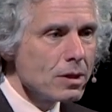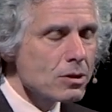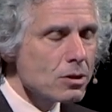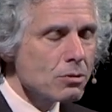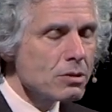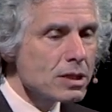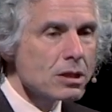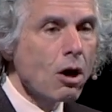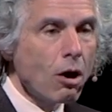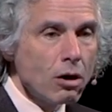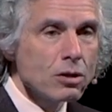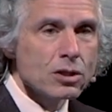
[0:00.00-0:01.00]
So this
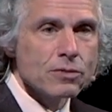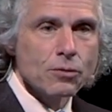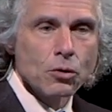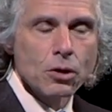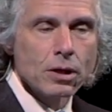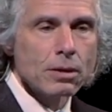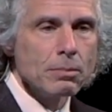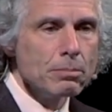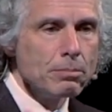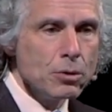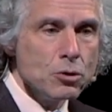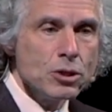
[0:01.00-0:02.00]
calls for
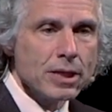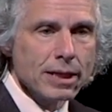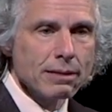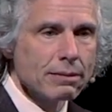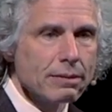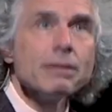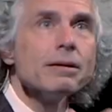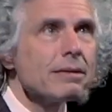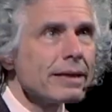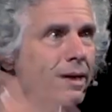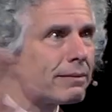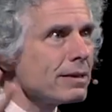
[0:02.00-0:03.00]
boosting, and here
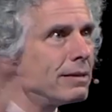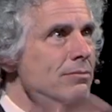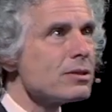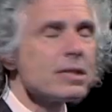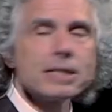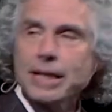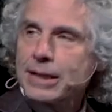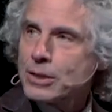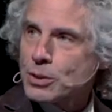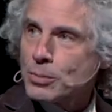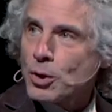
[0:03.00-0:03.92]
again the setting is